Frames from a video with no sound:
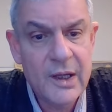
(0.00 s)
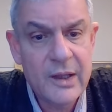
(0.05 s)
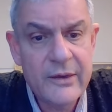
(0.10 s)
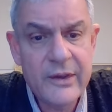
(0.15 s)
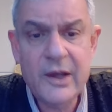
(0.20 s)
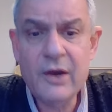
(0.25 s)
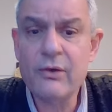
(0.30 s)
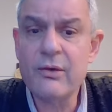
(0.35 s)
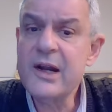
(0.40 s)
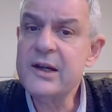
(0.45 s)

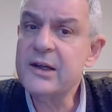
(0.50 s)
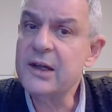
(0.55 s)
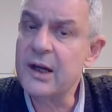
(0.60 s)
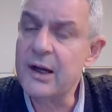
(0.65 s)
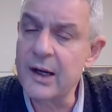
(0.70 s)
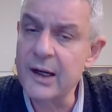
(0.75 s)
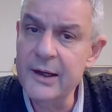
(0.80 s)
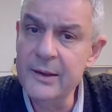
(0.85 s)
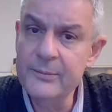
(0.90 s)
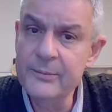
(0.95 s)

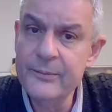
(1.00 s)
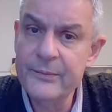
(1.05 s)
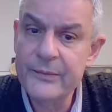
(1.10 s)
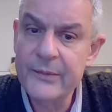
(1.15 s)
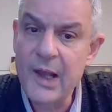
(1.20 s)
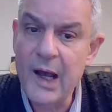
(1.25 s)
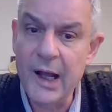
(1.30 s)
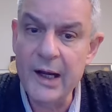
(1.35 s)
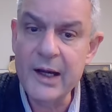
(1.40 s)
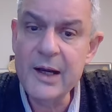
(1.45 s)
Theoretically,
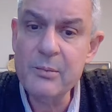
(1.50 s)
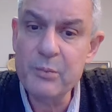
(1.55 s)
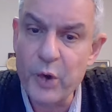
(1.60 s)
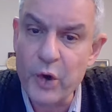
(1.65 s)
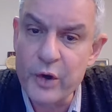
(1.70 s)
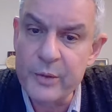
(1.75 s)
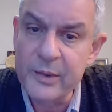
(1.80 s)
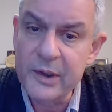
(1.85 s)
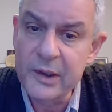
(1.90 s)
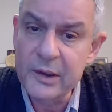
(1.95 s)

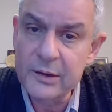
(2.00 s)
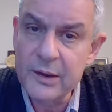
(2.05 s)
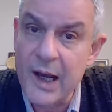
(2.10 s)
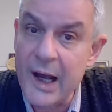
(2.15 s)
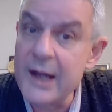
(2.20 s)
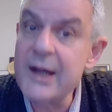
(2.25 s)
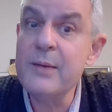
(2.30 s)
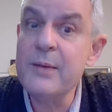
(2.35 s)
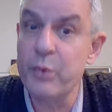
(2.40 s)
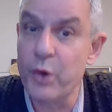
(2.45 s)

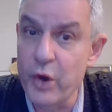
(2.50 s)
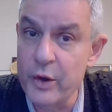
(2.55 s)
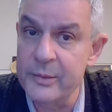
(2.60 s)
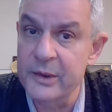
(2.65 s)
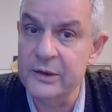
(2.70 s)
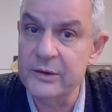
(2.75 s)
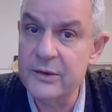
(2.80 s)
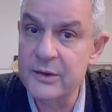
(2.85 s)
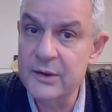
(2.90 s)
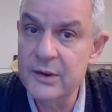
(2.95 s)

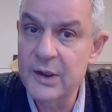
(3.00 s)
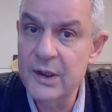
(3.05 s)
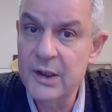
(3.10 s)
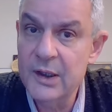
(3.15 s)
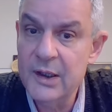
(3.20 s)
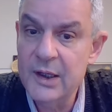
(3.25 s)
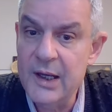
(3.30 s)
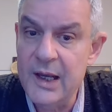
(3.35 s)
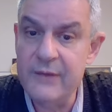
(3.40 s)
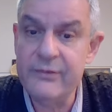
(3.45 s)
unemployment,
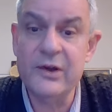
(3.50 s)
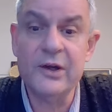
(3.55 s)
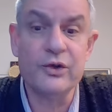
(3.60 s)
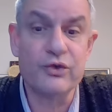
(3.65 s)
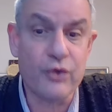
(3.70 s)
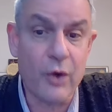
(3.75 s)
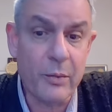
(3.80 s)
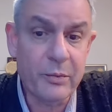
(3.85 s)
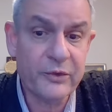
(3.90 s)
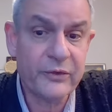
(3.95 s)
having
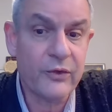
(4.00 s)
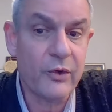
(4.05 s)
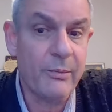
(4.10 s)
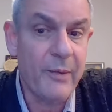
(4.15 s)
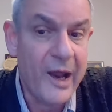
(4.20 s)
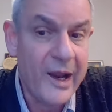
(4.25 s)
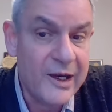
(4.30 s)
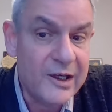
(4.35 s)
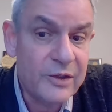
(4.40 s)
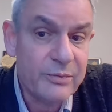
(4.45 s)
dropped
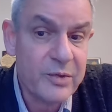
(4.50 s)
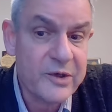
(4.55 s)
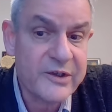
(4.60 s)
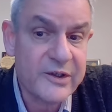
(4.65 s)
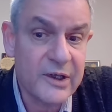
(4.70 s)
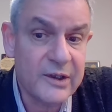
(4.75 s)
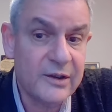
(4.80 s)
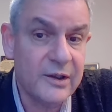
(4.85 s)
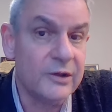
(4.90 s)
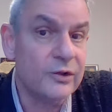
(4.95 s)
from
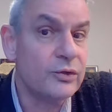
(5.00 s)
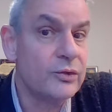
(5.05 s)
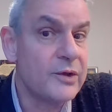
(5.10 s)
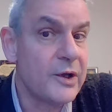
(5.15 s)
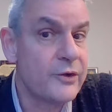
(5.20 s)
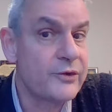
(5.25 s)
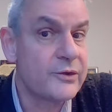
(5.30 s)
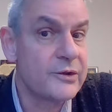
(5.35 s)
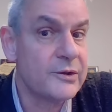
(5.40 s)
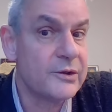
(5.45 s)
8% in
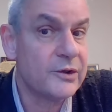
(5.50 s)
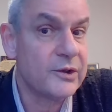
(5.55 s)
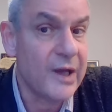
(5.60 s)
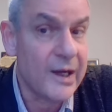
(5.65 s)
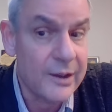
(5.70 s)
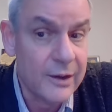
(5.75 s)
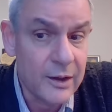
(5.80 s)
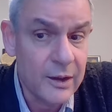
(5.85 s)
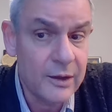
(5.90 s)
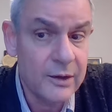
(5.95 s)

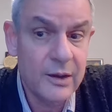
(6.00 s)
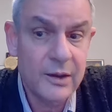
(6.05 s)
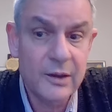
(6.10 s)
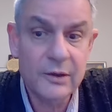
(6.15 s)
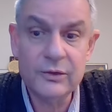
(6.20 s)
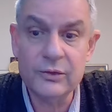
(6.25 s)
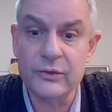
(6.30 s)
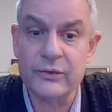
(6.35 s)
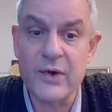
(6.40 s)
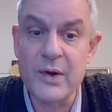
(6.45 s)
2010
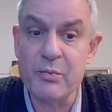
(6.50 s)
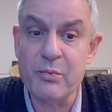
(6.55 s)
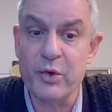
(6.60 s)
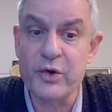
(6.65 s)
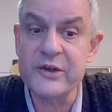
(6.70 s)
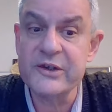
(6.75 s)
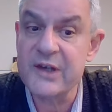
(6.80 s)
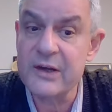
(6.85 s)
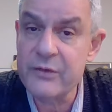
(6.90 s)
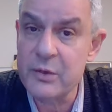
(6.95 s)
to
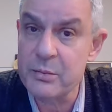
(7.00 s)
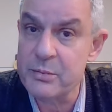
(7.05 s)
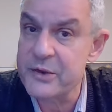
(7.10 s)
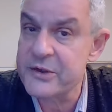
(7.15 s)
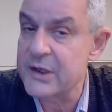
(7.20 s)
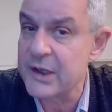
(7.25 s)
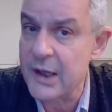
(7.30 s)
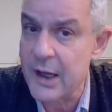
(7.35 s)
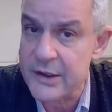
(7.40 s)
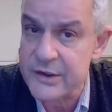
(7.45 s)

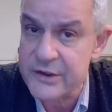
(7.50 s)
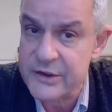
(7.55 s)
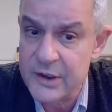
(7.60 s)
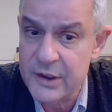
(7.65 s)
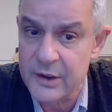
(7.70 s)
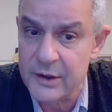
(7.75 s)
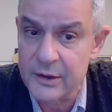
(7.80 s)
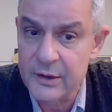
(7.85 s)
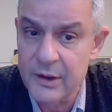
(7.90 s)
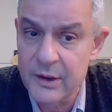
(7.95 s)
3.7% last
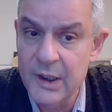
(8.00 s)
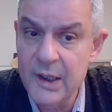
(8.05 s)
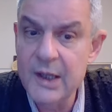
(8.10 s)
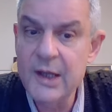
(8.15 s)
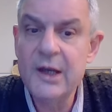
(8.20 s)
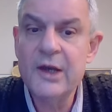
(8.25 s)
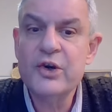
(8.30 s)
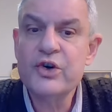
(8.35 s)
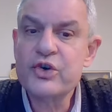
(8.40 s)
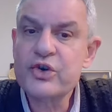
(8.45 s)
year,
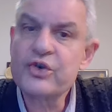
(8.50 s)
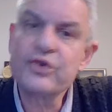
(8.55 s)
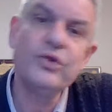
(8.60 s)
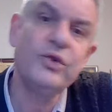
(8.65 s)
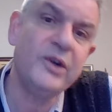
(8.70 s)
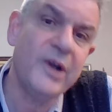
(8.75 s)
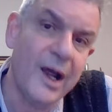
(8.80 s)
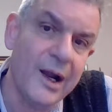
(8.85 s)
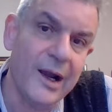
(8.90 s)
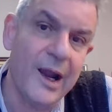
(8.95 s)

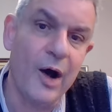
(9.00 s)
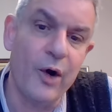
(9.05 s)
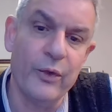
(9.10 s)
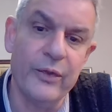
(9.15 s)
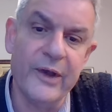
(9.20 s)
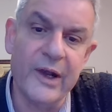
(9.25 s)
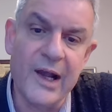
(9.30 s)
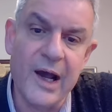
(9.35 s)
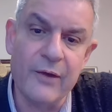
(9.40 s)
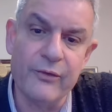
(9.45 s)
should allow
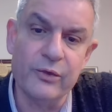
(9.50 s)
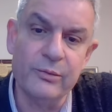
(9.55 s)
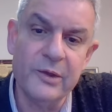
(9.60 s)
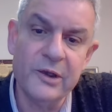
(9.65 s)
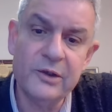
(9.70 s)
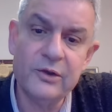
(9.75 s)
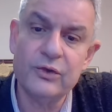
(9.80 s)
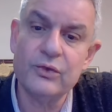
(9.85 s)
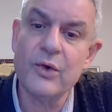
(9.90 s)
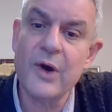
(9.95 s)
the
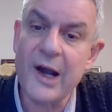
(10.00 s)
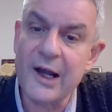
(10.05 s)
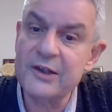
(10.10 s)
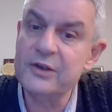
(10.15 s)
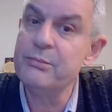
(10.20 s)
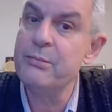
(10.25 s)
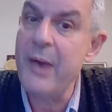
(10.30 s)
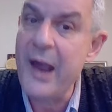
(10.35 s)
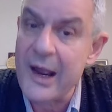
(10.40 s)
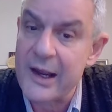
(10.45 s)
government to
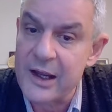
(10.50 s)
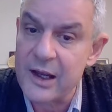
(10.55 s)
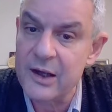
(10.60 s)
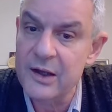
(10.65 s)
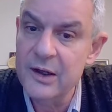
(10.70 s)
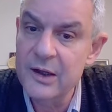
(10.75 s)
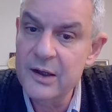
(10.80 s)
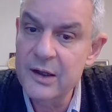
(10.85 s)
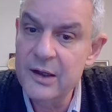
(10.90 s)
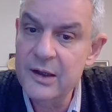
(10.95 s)
cut back
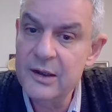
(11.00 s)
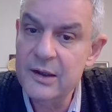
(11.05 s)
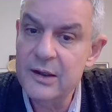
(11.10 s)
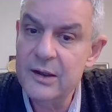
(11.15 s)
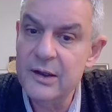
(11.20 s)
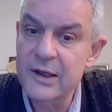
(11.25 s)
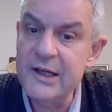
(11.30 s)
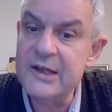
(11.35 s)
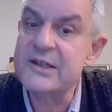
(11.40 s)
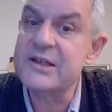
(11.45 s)

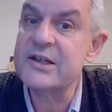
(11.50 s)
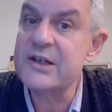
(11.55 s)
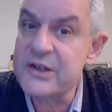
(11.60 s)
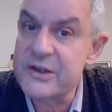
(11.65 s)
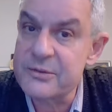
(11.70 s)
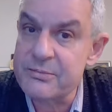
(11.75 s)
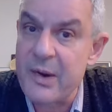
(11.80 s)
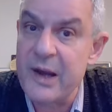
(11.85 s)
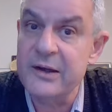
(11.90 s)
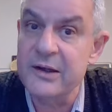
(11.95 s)
on its
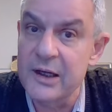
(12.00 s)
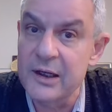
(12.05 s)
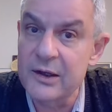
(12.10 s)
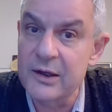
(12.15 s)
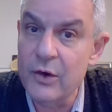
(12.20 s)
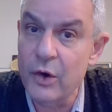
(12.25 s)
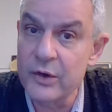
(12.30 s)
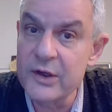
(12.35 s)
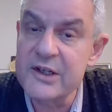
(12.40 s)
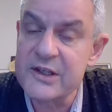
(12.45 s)

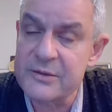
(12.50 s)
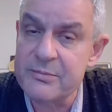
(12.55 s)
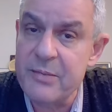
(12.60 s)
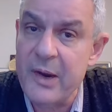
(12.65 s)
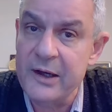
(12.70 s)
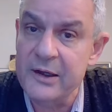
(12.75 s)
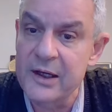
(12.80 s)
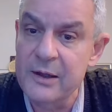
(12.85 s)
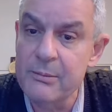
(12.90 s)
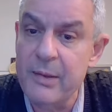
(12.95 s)

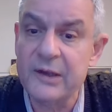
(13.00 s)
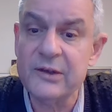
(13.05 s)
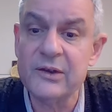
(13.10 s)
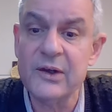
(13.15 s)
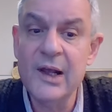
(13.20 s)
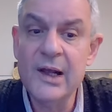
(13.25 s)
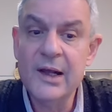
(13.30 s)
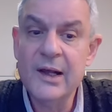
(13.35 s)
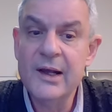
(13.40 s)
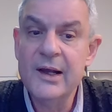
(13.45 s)
spending, but
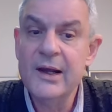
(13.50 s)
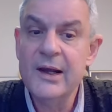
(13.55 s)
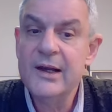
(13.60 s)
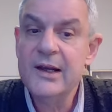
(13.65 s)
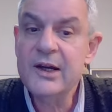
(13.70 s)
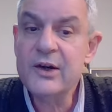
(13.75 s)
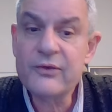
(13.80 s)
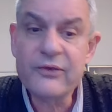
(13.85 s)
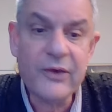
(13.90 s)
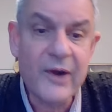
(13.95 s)

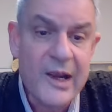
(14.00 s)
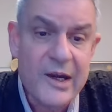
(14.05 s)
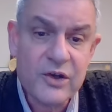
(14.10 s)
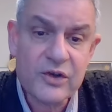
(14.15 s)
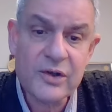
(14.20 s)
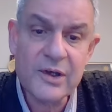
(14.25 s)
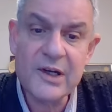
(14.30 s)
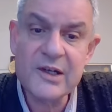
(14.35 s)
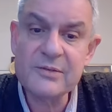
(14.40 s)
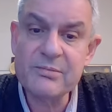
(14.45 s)

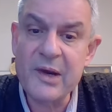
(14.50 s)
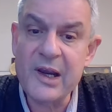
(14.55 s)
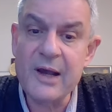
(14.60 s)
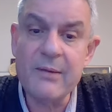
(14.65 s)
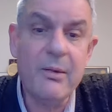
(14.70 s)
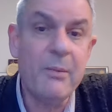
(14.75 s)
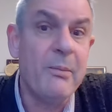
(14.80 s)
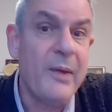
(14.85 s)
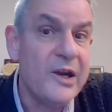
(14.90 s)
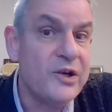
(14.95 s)
inflation has
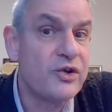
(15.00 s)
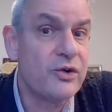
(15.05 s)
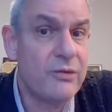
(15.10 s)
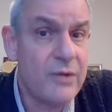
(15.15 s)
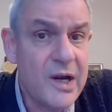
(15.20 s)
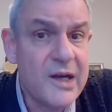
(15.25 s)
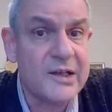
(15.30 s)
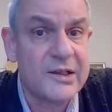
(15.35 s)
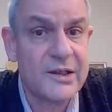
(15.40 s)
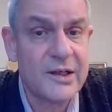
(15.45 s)
become a major
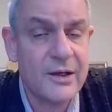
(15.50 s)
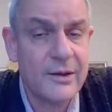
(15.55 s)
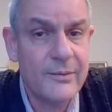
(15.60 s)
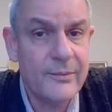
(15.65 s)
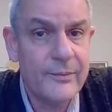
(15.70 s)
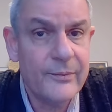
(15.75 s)
risk.